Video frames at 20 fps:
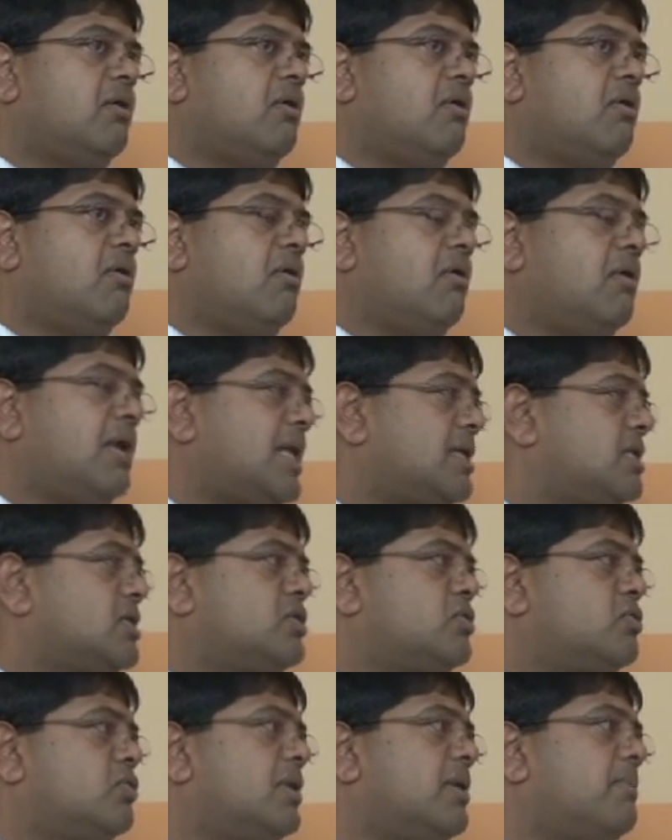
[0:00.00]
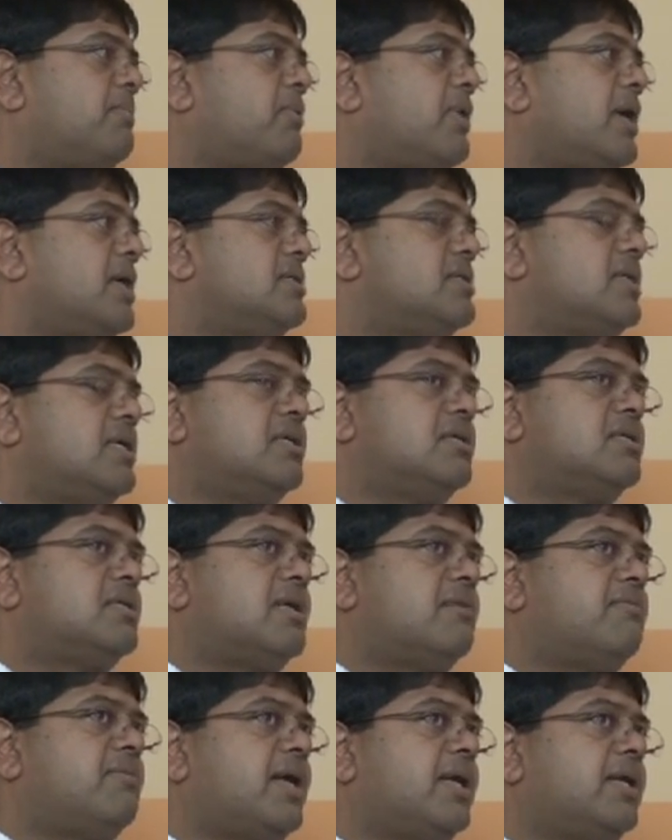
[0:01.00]
or letters to the press and
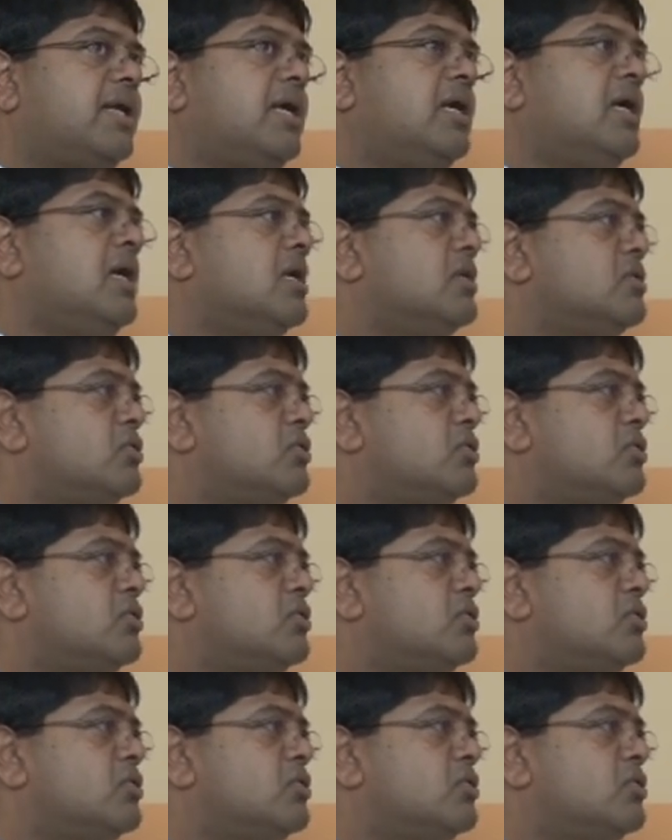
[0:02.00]
stuff like that.